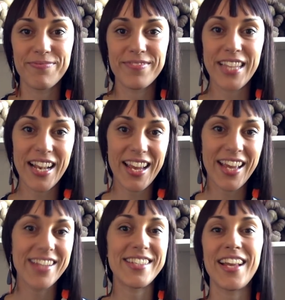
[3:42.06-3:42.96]

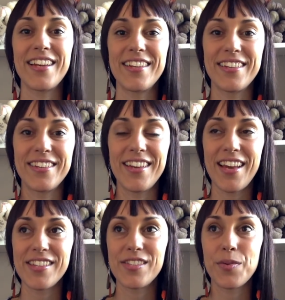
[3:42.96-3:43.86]
delicate and
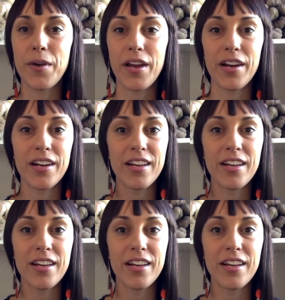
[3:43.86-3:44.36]
nice to wear.